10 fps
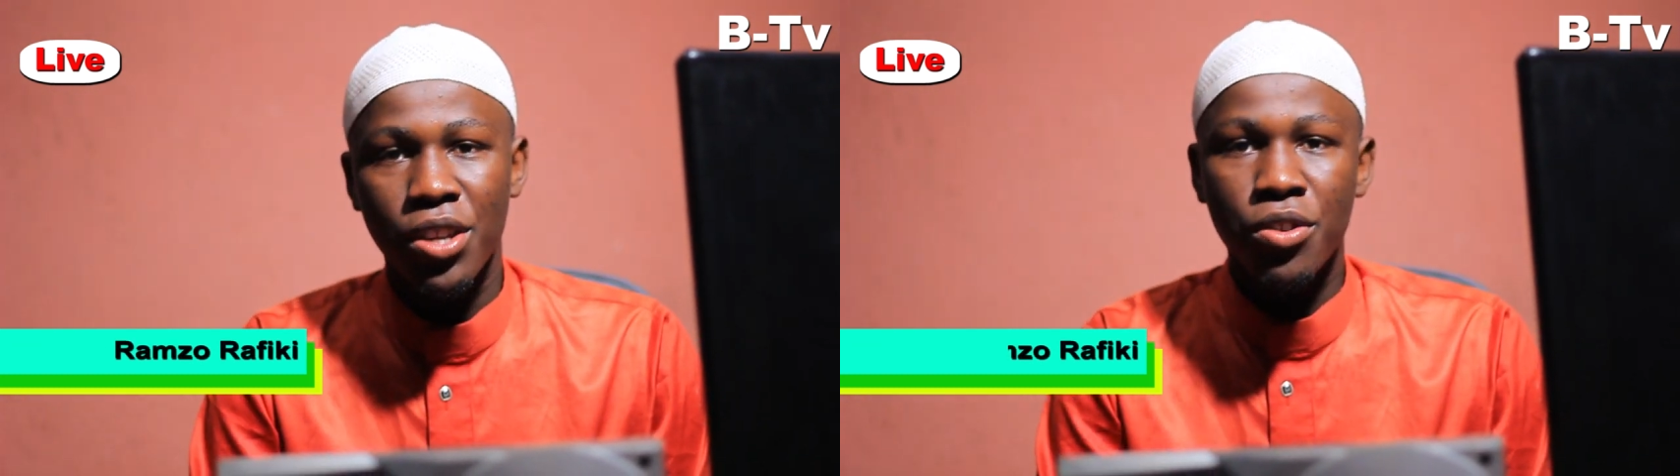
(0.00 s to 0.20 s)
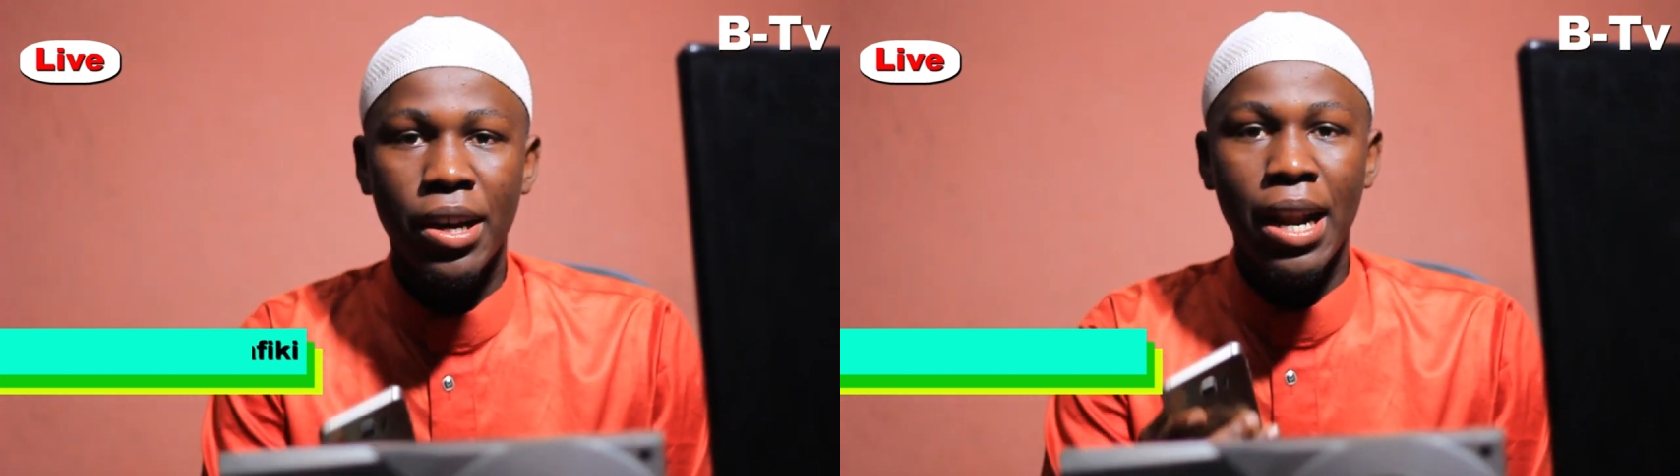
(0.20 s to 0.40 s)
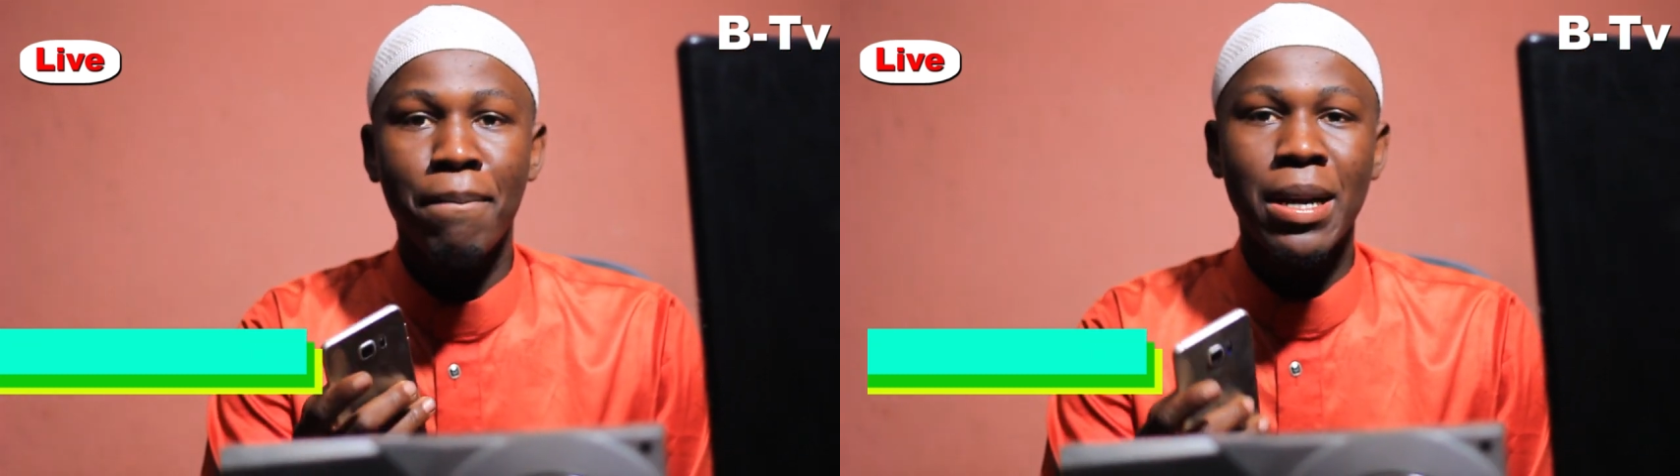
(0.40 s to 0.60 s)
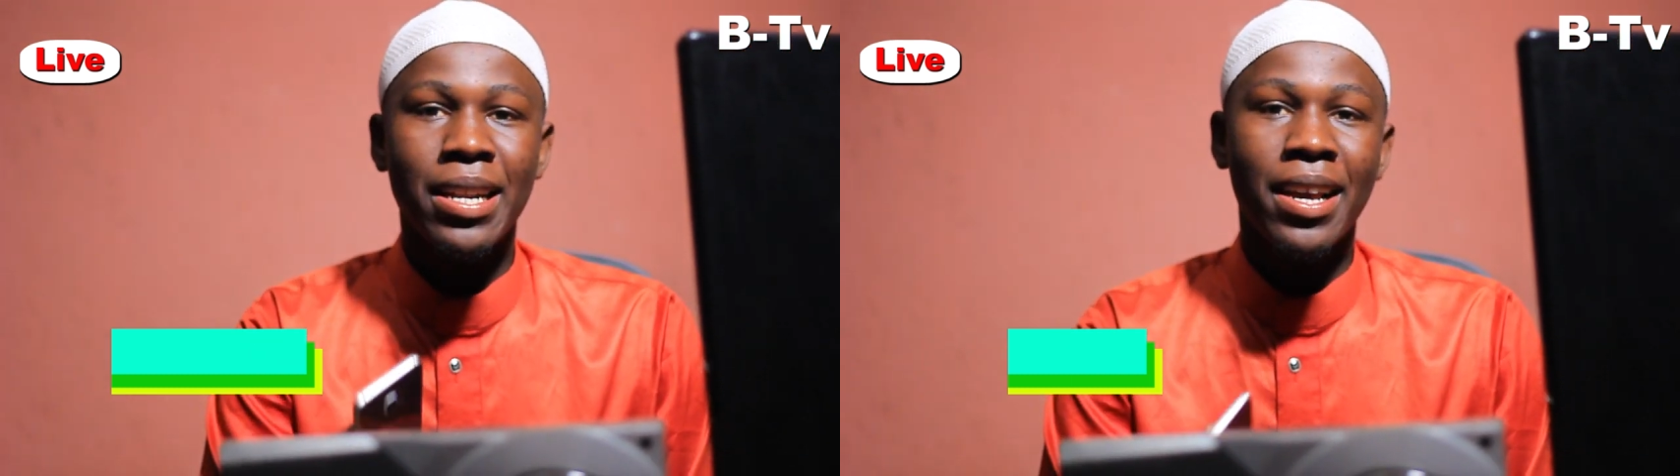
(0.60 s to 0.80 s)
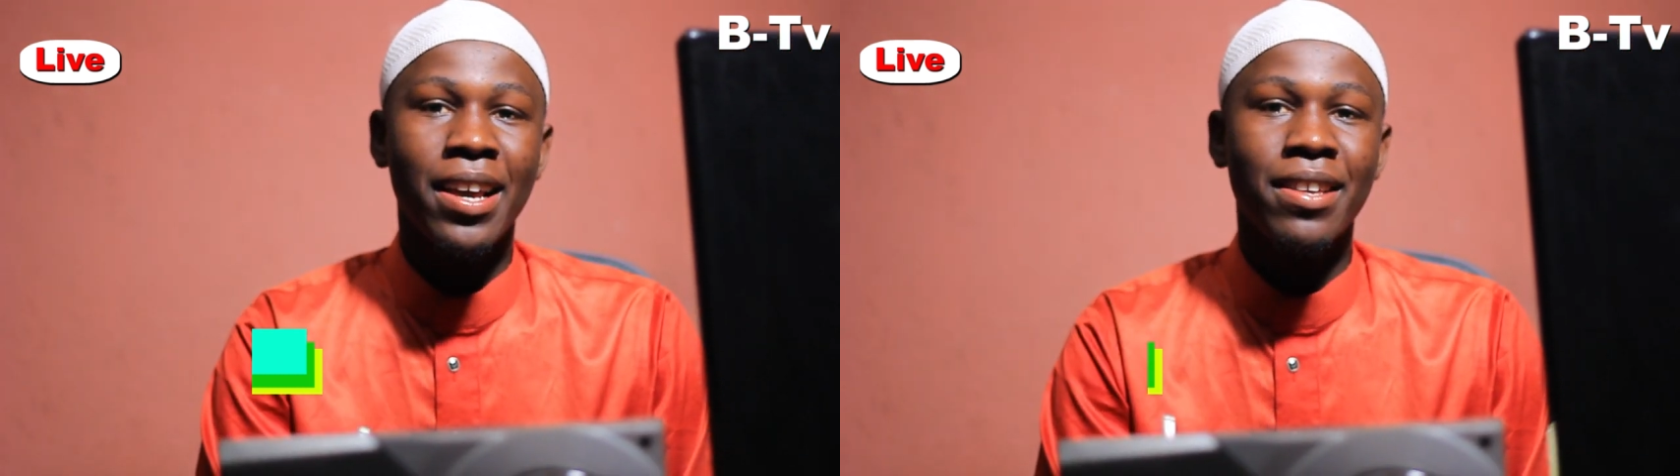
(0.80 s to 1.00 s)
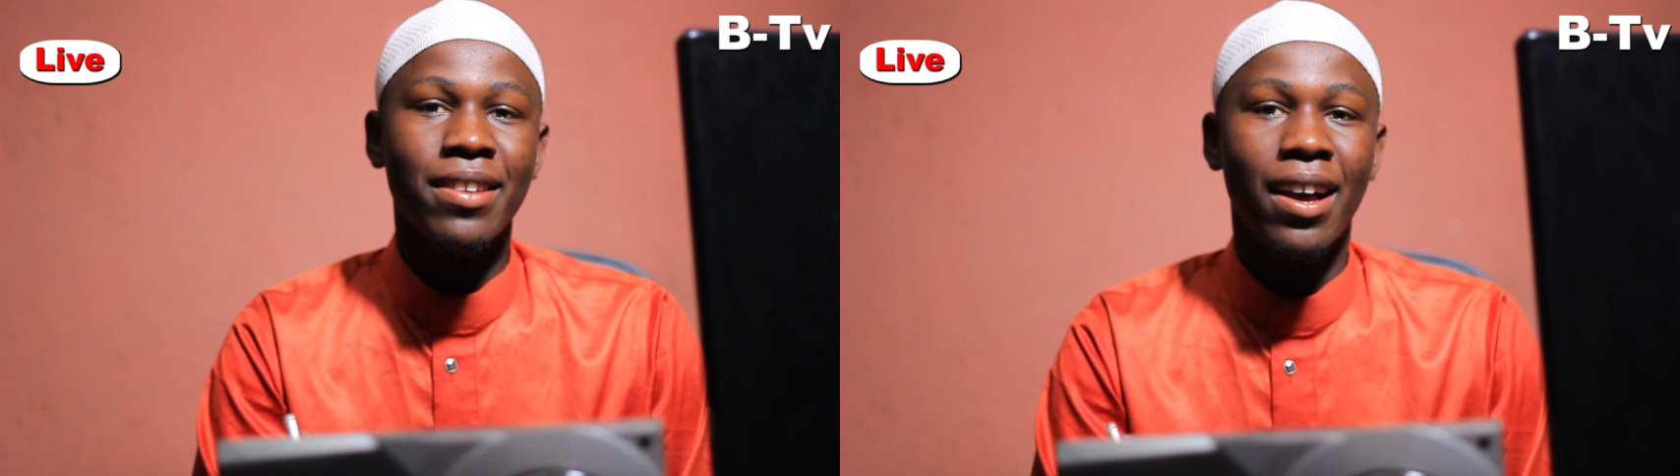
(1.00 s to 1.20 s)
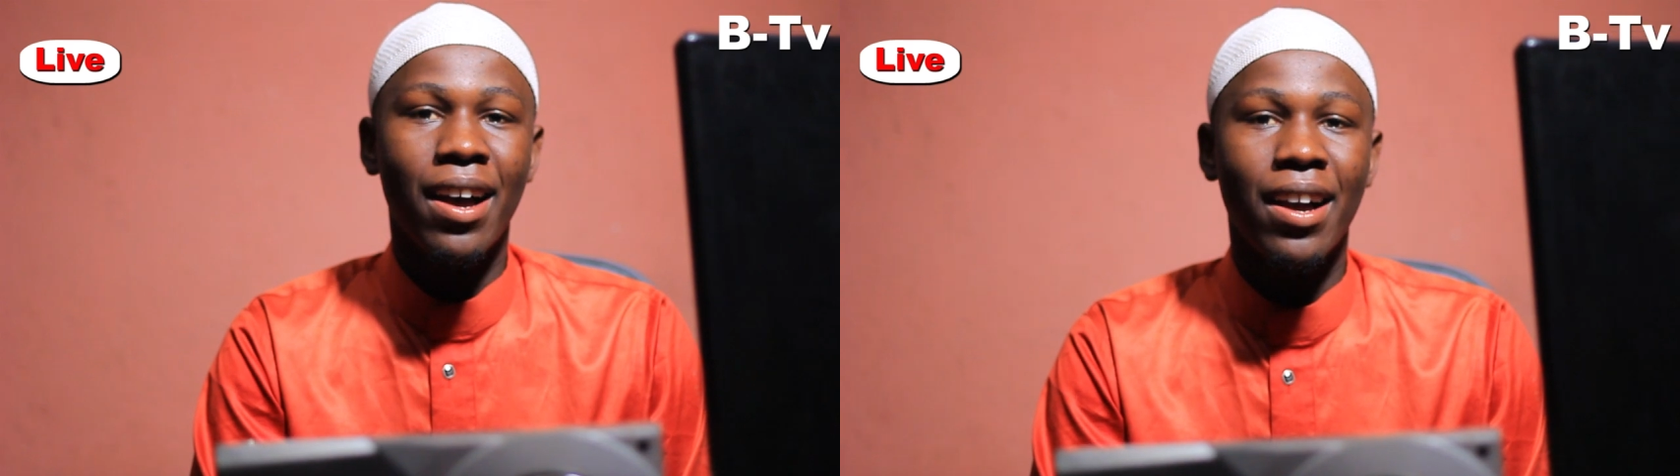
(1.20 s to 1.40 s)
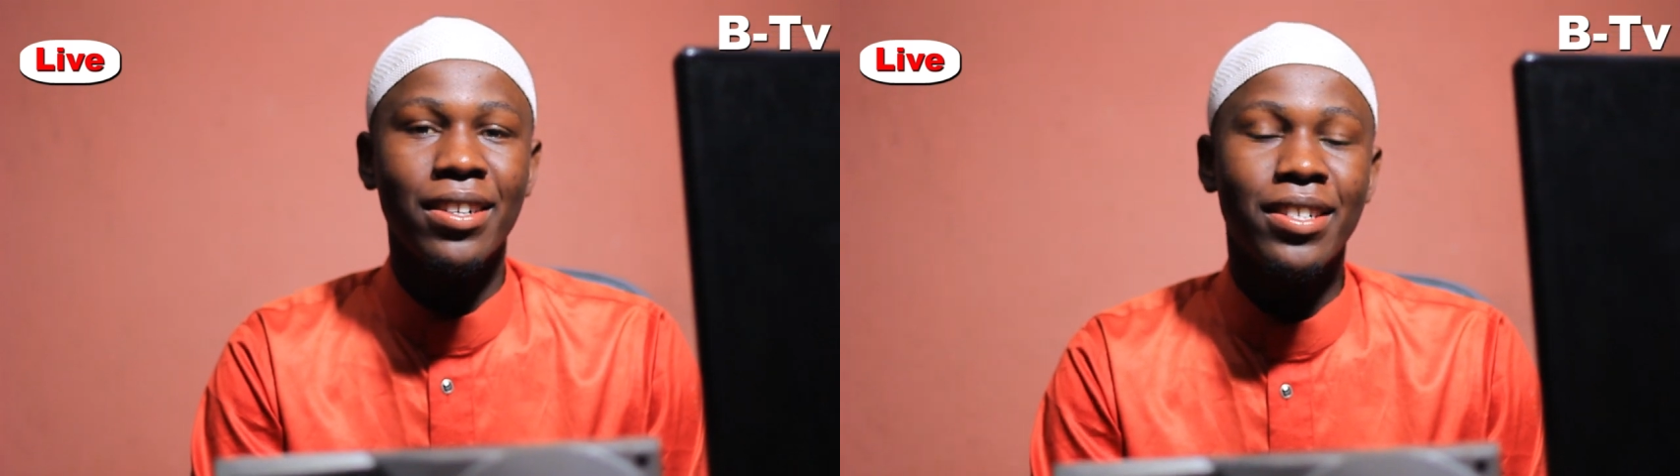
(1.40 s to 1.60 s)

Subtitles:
Nyongera bategeza,